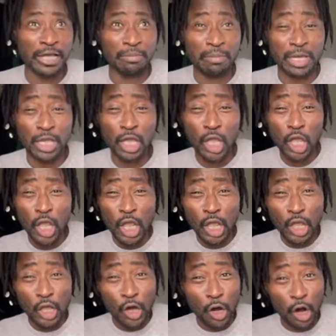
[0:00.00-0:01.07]
these things?
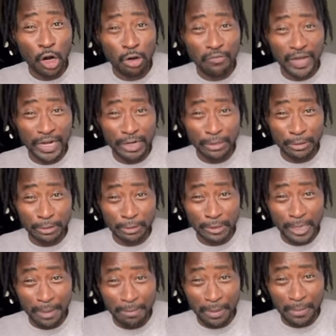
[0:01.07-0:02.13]
All of you people
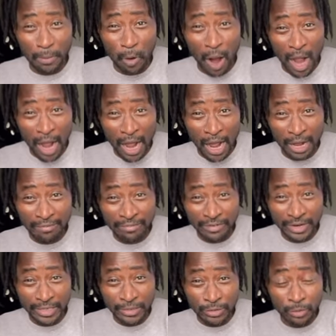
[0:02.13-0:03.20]
jumped on Linda Ikeji,
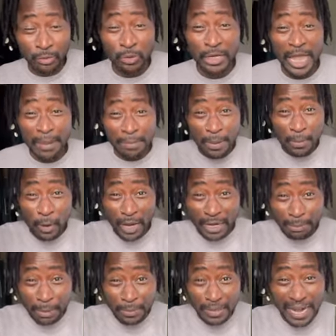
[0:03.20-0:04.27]
just on Insta blog,
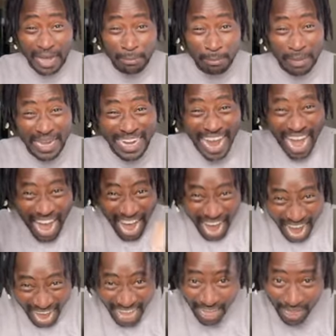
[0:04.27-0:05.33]
man, just jumped on
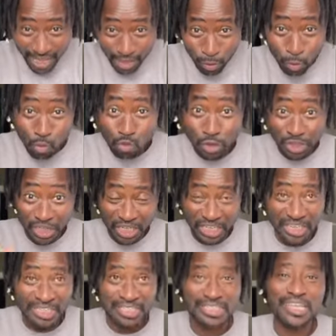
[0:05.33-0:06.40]
Edunot,
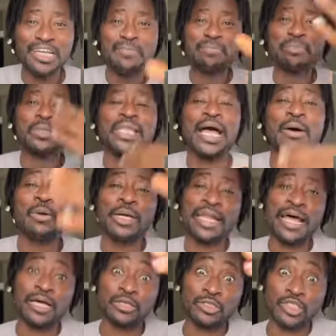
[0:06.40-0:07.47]
laughing and commenting,
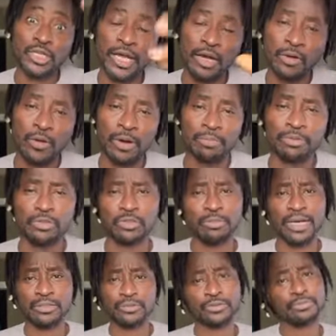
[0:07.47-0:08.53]
Sodom and
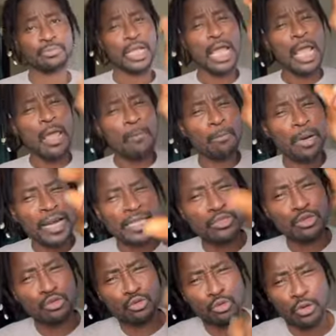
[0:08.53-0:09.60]
Gomorrah, yada, yada, yada,
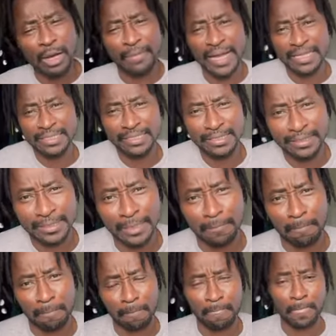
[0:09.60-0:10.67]
yada, yada, yada.
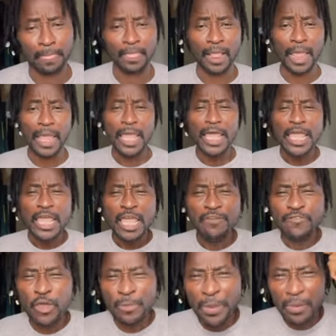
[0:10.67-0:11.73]
Or is it not in the same
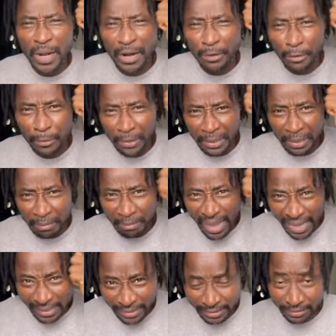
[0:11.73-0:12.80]
Nigeria
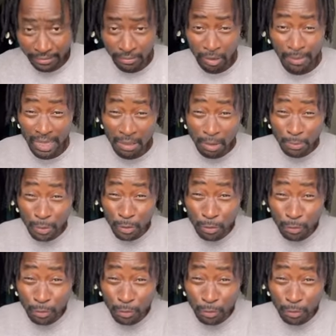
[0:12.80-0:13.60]
that when gay people,